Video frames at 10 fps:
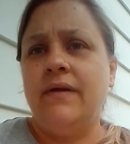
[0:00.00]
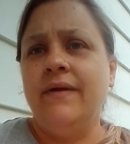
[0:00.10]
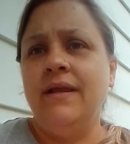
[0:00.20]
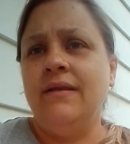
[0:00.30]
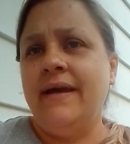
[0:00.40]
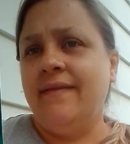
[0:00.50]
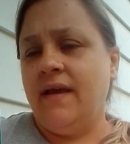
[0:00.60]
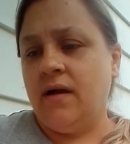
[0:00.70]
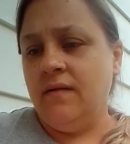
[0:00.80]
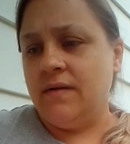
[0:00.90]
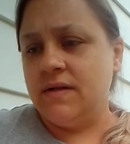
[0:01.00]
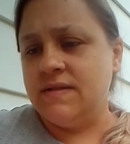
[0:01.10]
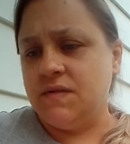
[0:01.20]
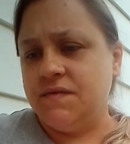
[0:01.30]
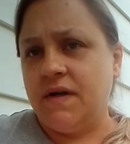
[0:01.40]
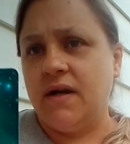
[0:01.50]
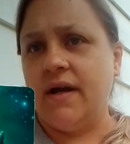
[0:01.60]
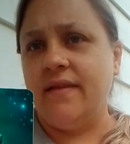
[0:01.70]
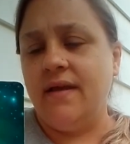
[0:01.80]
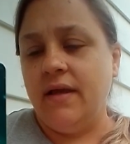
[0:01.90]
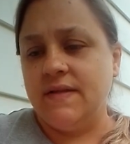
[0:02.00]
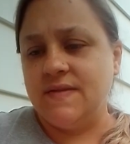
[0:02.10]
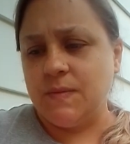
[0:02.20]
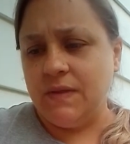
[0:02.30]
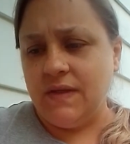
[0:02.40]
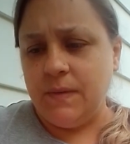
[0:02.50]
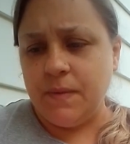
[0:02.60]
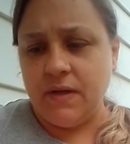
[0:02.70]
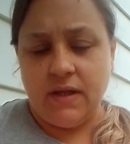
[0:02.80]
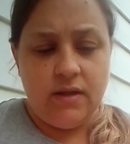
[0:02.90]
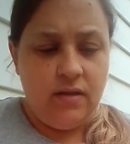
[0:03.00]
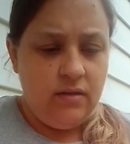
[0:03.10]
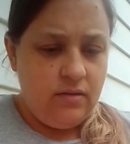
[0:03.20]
I really like the artwork so far. I think it's really pretty.